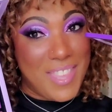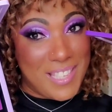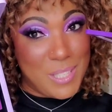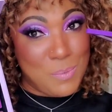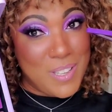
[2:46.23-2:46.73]

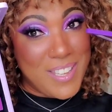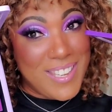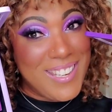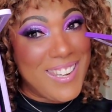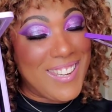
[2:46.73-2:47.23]
this
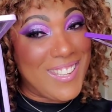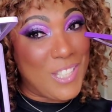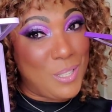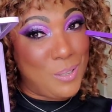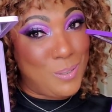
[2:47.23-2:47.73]
one
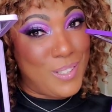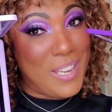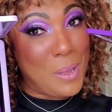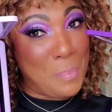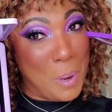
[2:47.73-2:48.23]
is
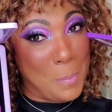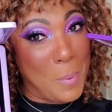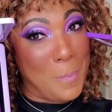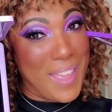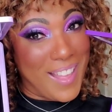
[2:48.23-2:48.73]
truly a
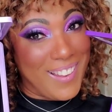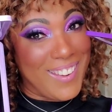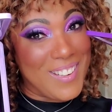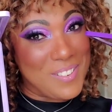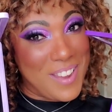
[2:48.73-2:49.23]
purple
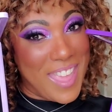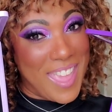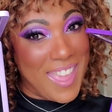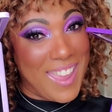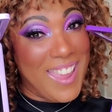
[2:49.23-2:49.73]
palette,
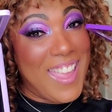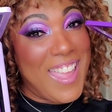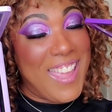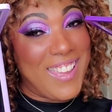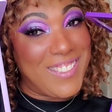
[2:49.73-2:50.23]
okay?
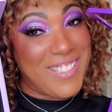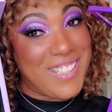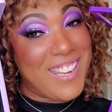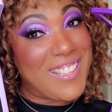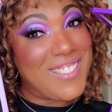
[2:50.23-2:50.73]
and
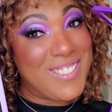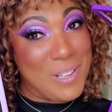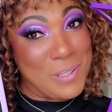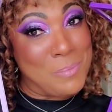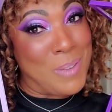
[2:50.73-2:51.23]
she has
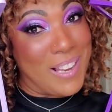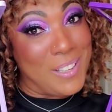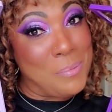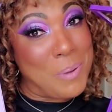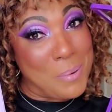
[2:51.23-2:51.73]
stolen my
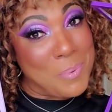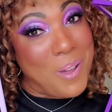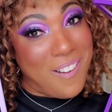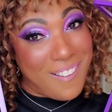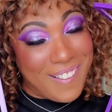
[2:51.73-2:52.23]
little
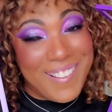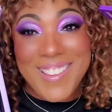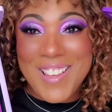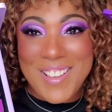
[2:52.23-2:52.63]
purple heart.